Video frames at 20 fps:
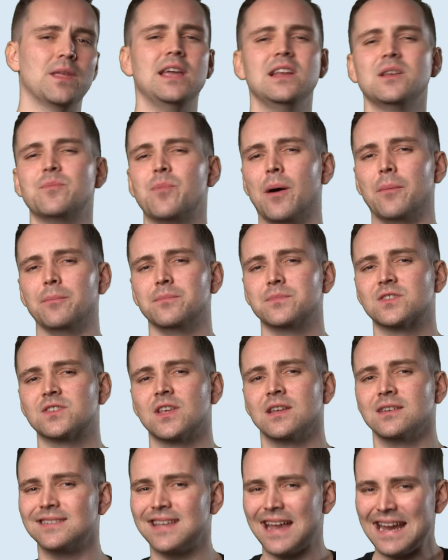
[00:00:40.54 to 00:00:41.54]
heat pumps
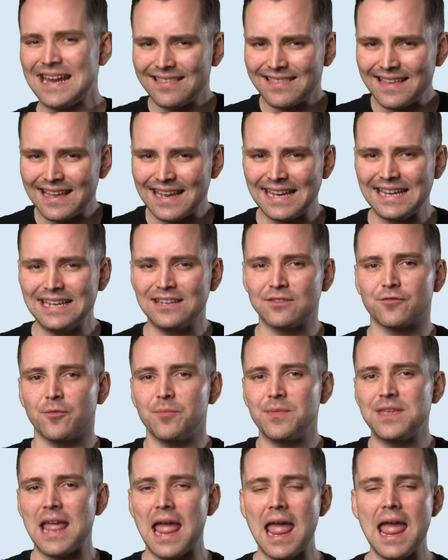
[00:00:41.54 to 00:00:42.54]
take the heat from
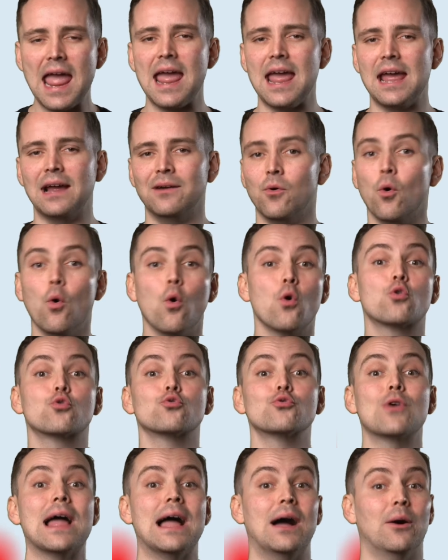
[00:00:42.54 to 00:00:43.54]
the air or
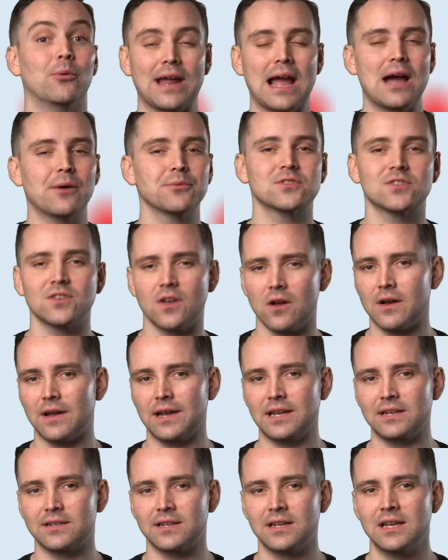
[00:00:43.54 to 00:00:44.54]
ground
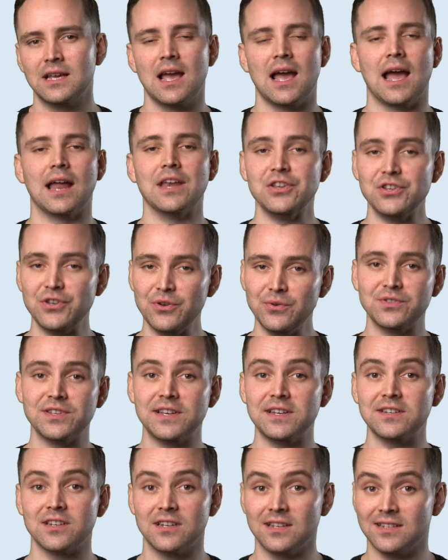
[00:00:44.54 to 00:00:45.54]
outside and use
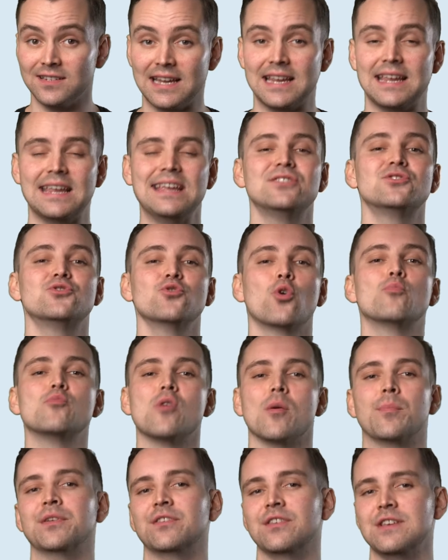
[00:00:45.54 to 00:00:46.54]
it to heat your
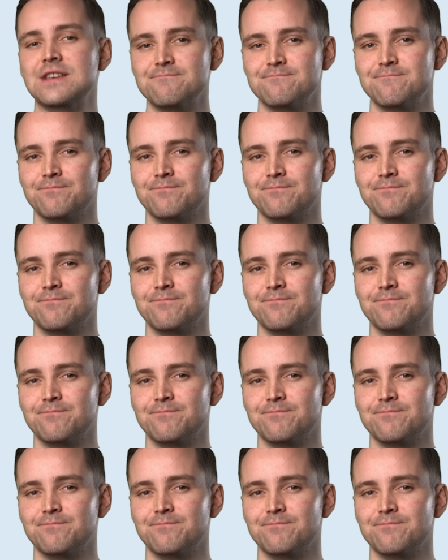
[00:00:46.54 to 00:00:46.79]
property.